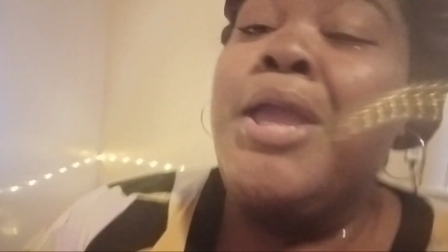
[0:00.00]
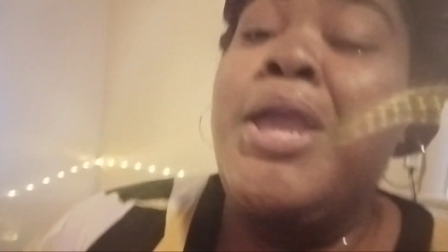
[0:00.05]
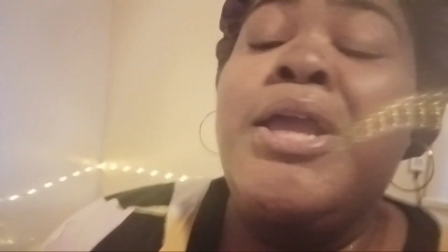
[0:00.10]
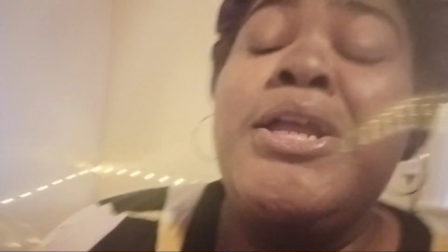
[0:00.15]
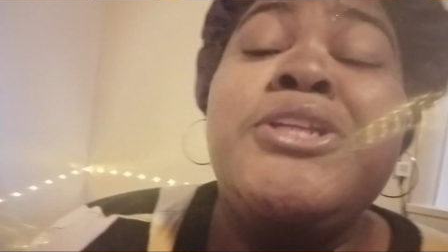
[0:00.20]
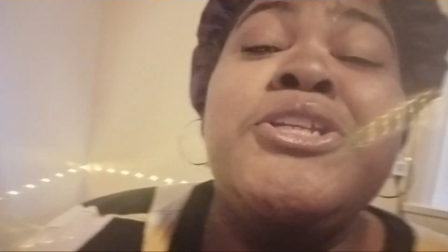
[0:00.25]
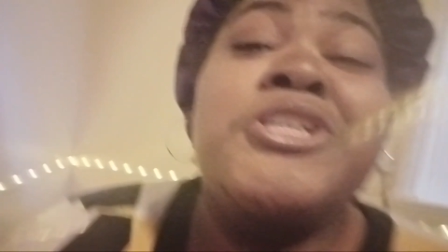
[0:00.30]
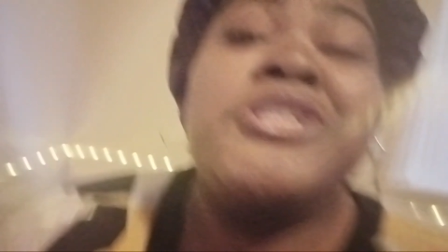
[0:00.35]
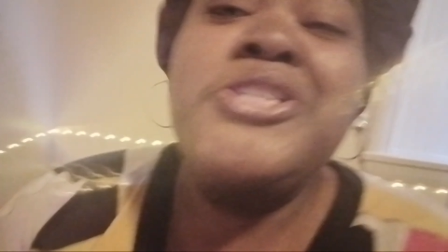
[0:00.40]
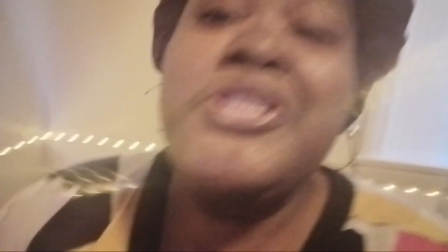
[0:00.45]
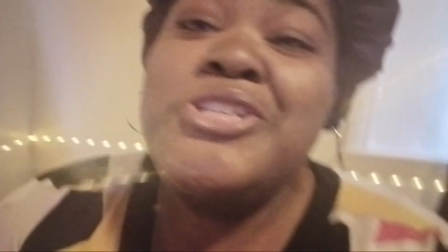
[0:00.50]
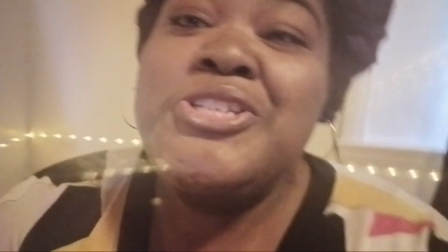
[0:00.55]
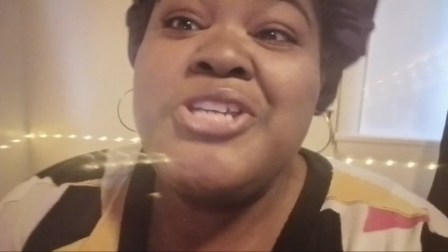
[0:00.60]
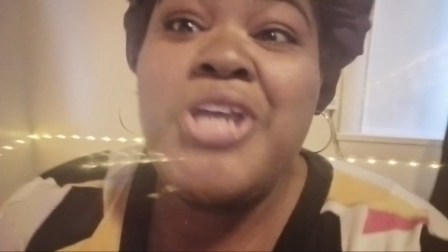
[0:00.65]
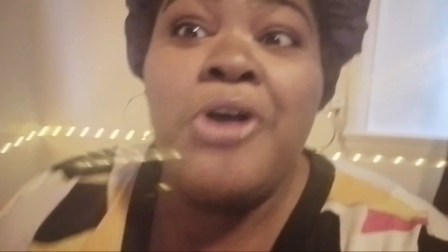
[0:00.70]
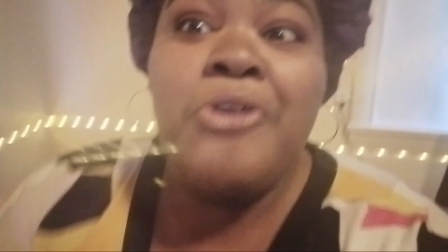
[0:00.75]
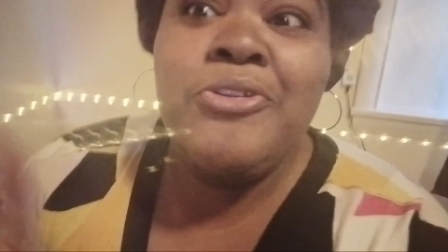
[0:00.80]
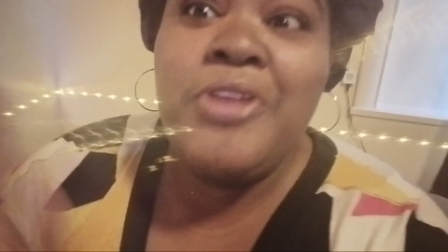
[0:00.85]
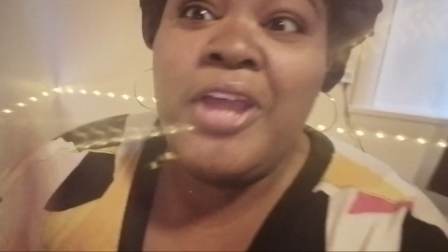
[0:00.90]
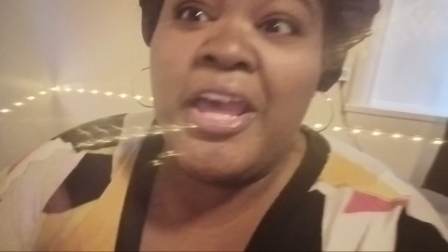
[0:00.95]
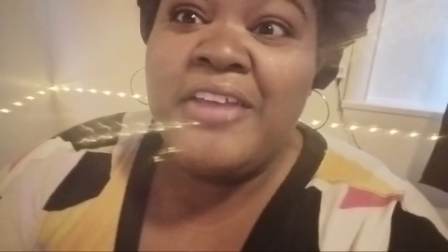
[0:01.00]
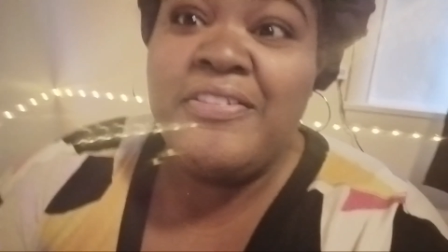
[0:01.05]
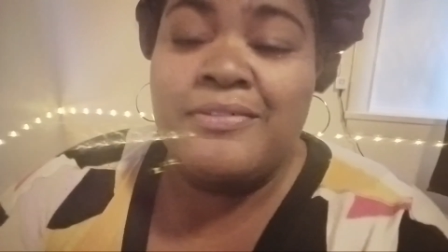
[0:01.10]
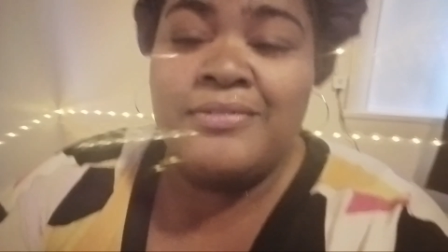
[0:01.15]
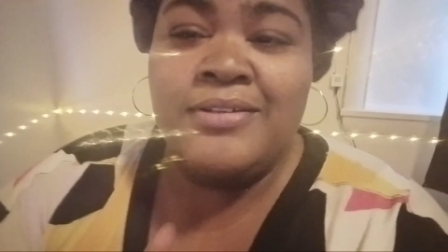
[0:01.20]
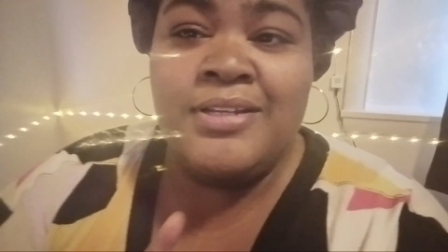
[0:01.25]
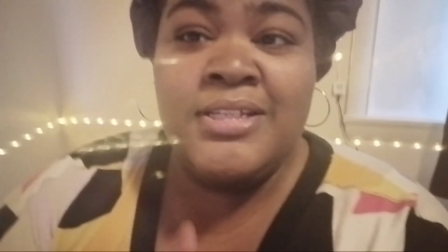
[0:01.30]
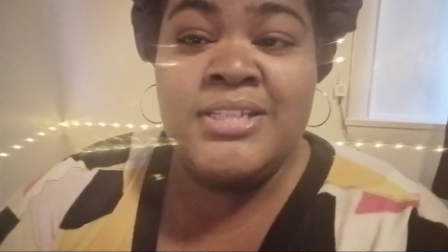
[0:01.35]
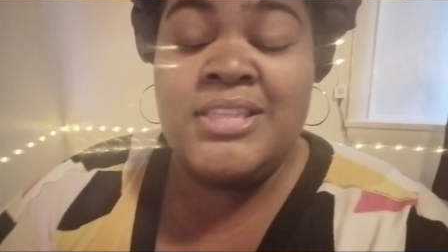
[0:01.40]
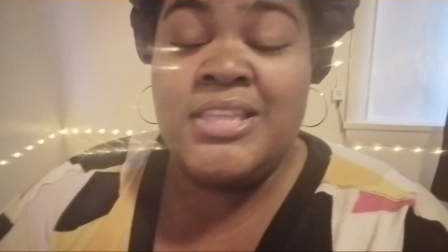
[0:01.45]
just to show Nathan
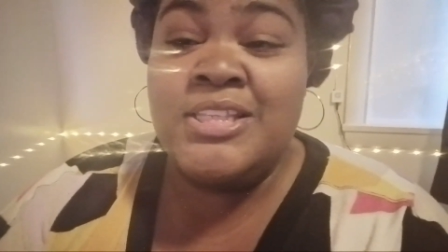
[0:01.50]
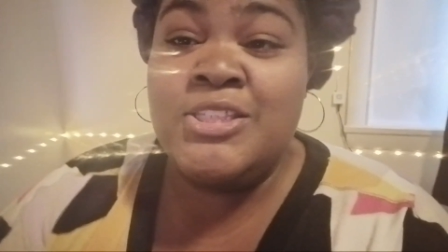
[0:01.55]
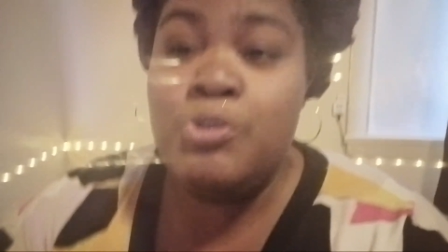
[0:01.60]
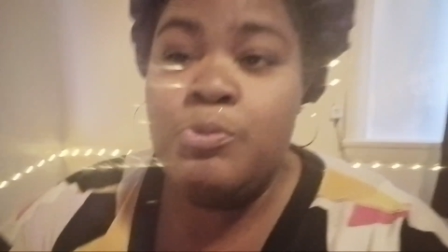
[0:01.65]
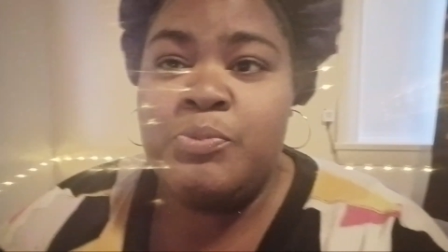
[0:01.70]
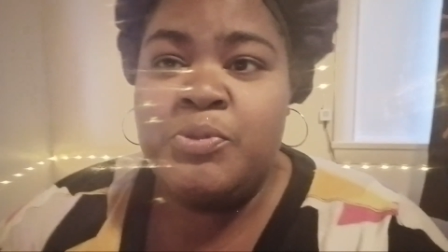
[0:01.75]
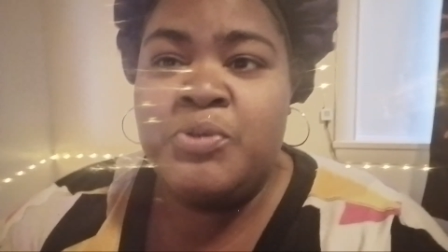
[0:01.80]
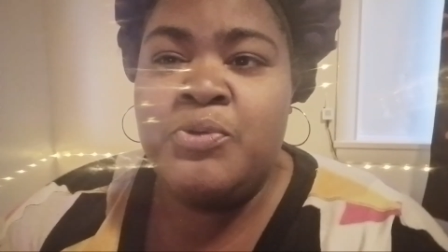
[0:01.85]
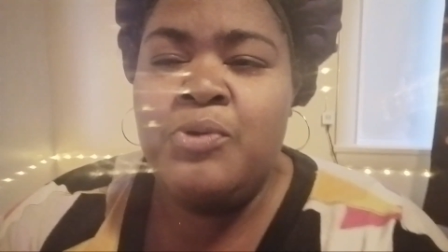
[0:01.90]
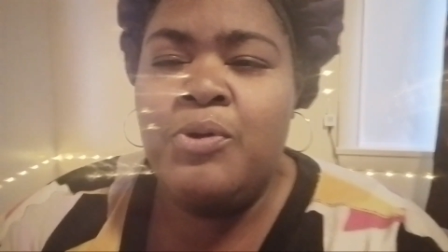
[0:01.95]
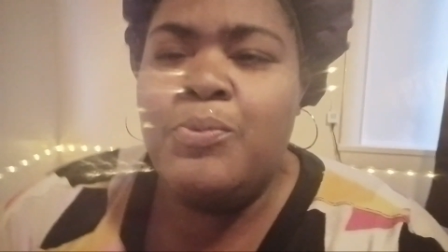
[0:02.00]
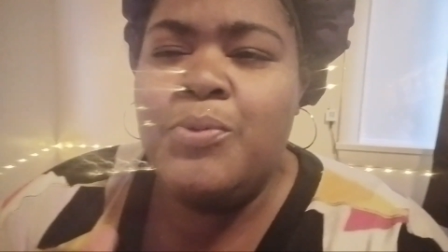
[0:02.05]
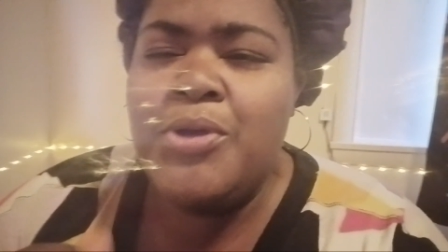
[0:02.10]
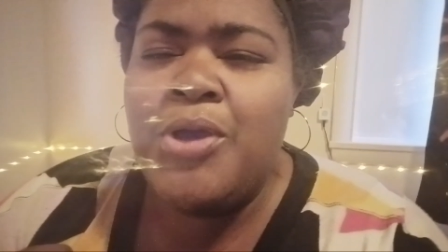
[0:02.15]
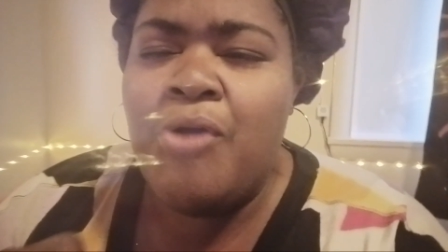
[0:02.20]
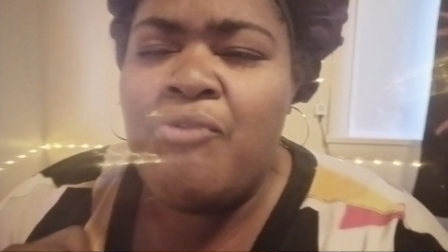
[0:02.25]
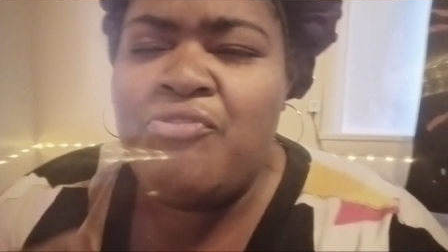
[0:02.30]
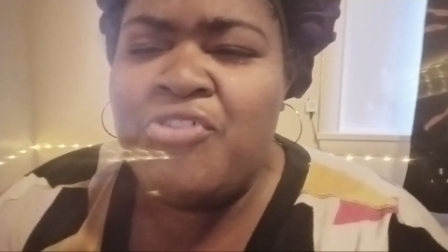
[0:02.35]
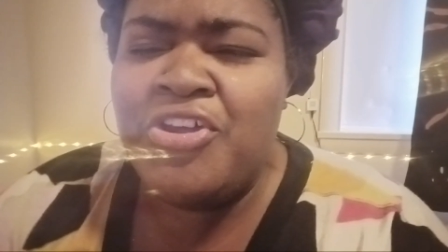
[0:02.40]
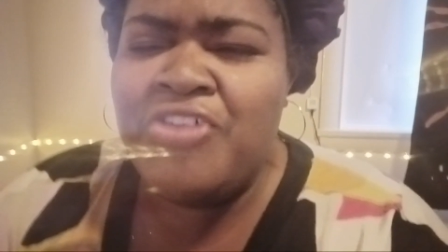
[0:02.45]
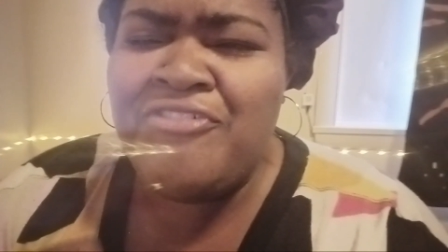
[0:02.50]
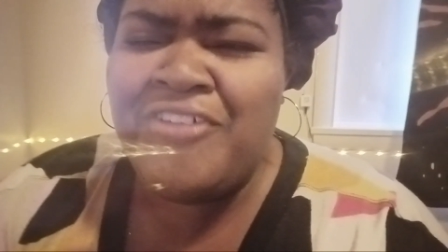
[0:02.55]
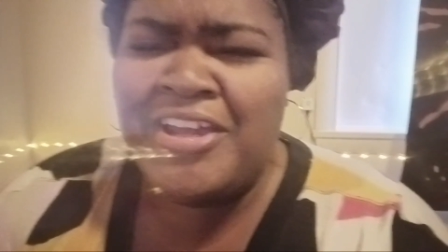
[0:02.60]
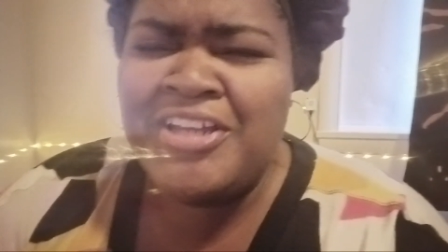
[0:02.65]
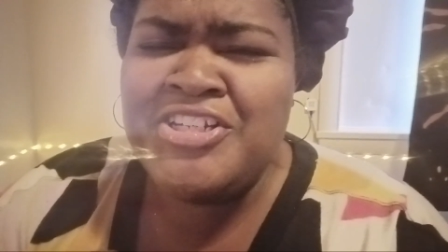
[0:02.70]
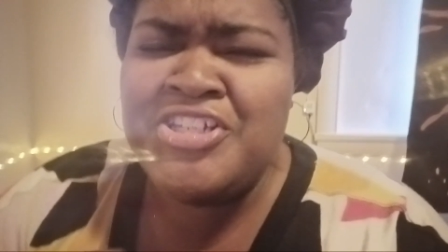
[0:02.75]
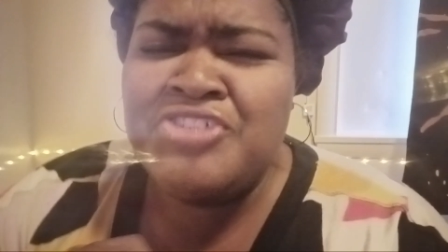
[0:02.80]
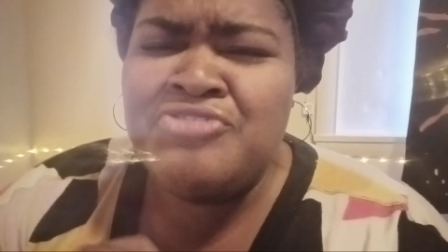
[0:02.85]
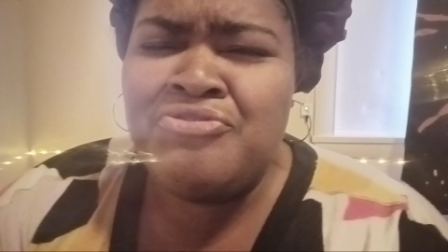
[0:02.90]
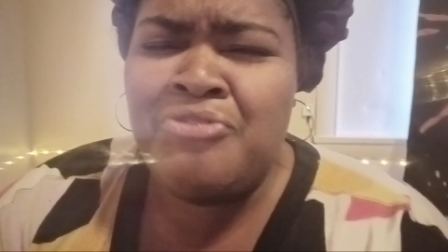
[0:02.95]
that this will be cool, we're gonna rearrange
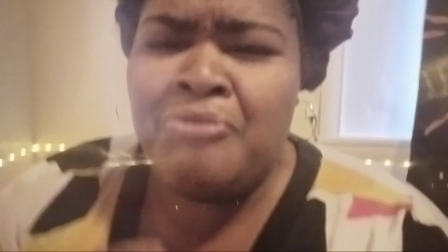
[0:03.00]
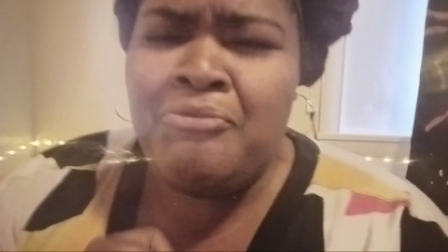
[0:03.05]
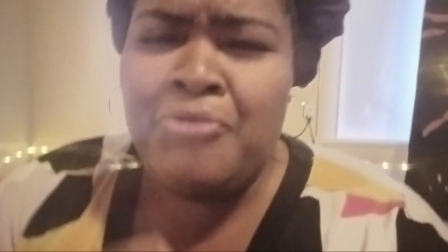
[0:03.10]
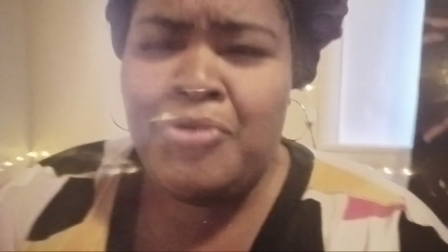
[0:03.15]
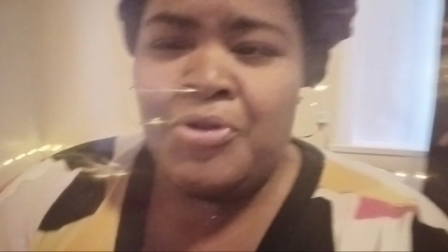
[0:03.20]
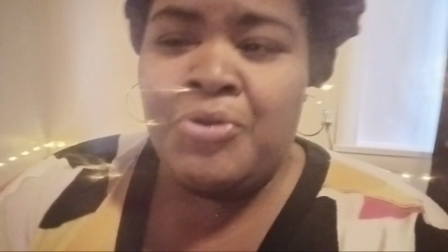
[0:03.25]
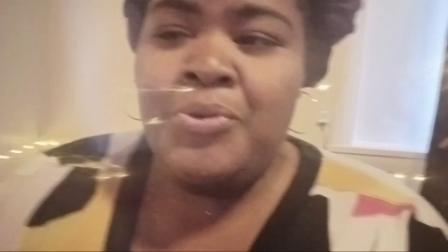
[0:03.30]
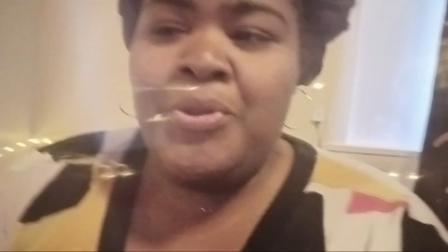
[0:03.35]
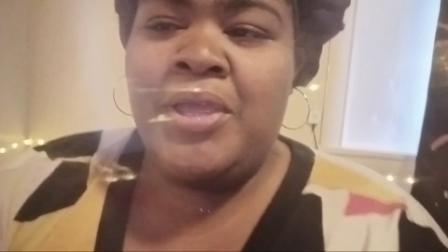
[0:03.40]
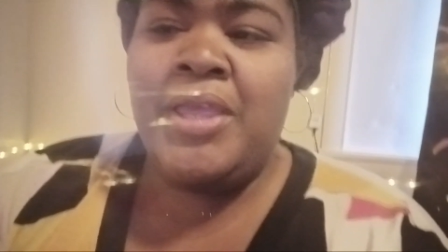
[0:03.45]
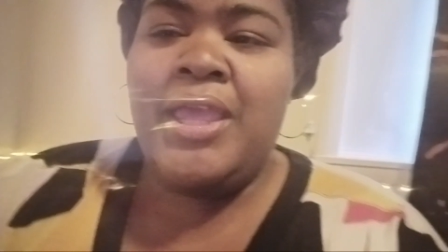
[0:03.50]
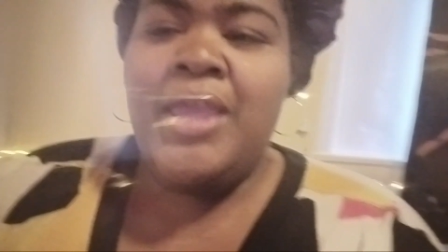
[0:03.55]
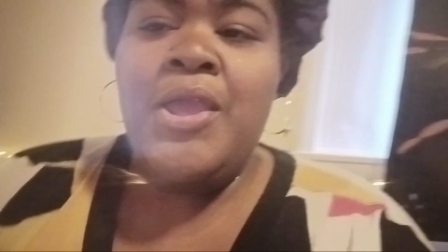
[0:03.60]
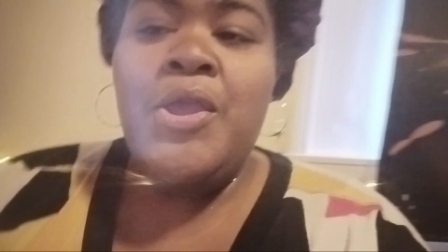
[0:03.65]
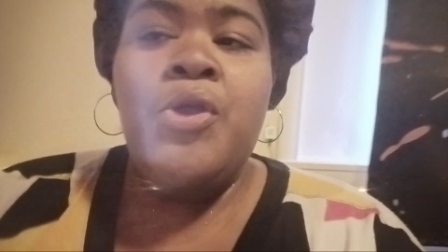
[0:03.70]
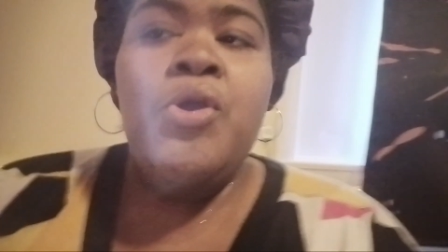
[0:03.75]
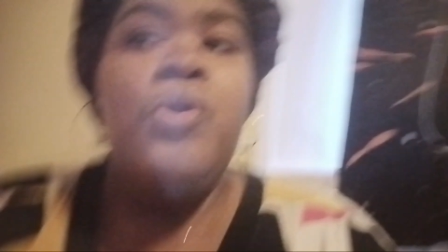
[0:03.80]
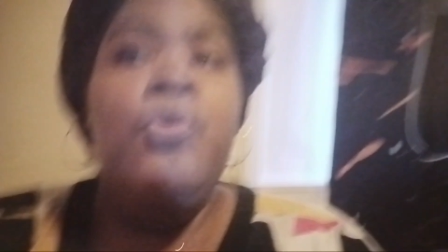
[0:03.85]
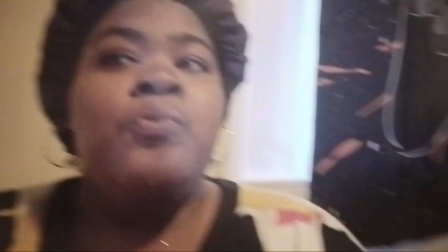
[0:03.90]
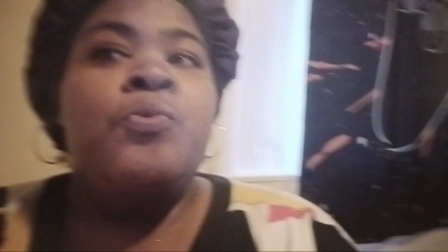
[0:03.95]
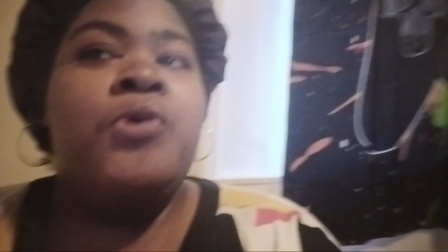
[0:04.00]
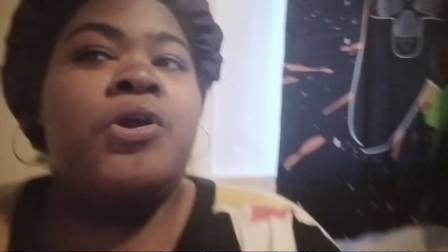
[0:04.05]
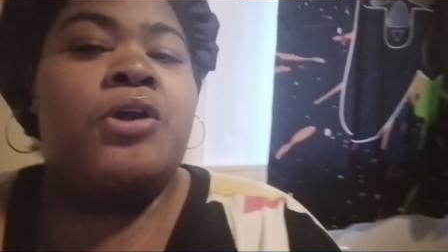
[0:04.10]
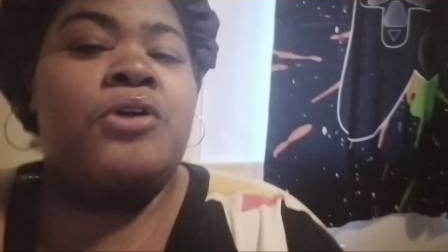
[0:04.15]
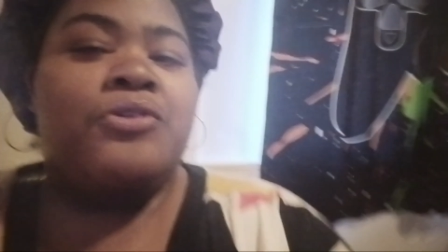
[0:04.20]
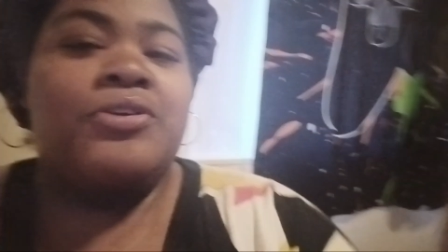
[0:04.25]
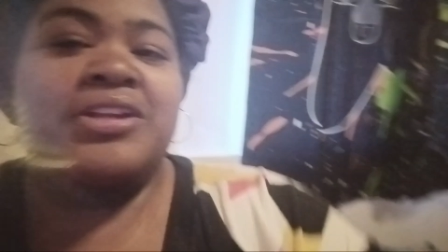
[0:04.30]
his room real quick. We are gonna